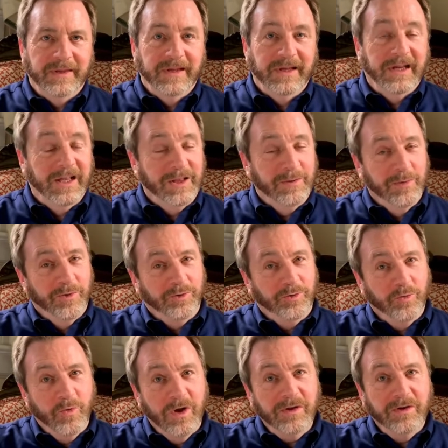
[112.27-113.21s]
And the most
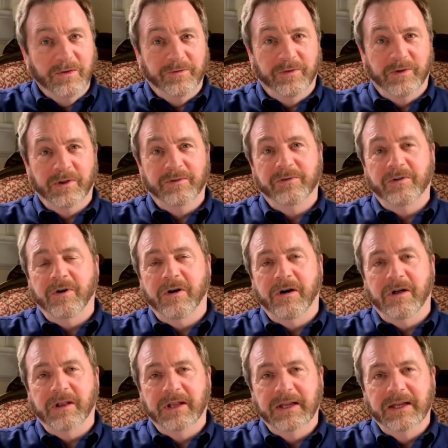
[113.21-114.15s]
wonderful of
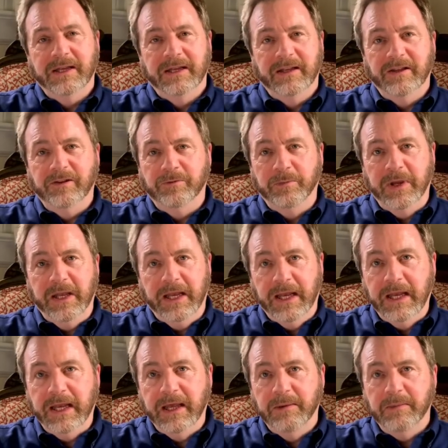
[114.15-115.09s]
all is
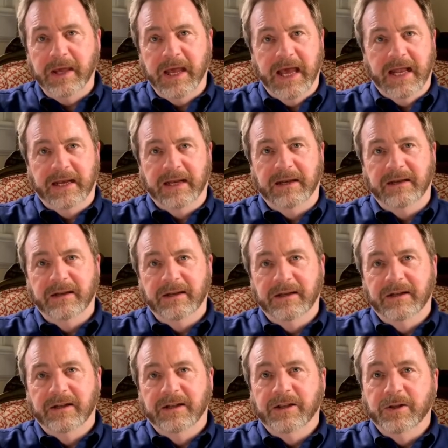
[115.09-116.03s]
meeting Kim
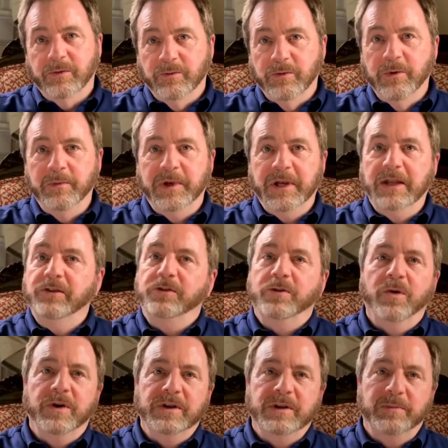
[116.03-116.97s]
Gannon, the woman he's
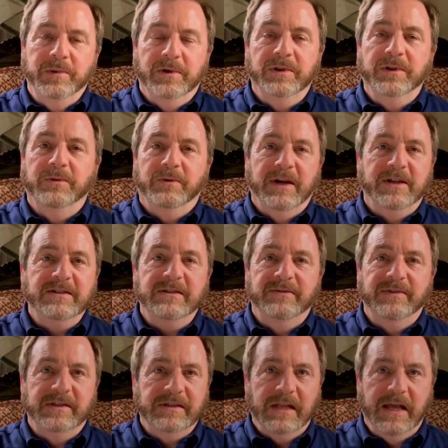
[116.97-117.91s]
going to build the rest of
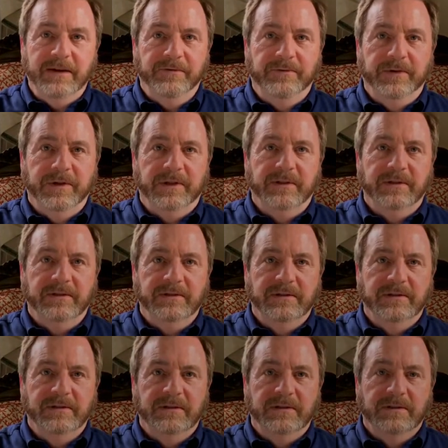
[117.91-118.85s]
his life with,
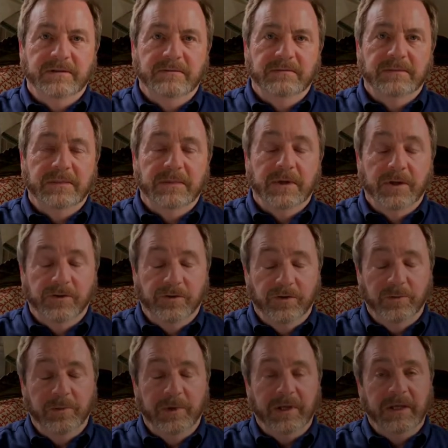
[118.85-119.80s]

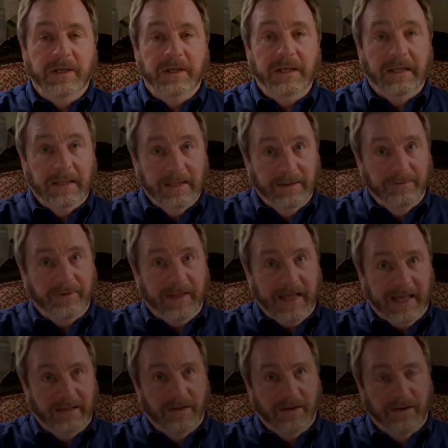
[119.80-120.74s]
assuming he lives
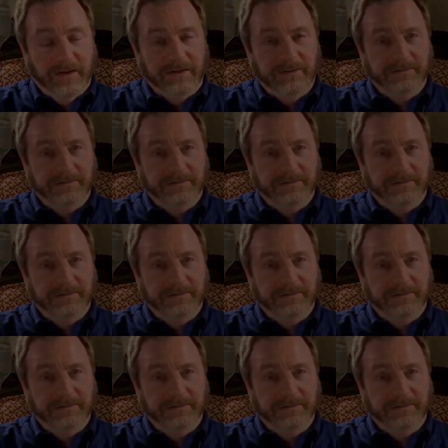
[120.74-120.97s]
that long.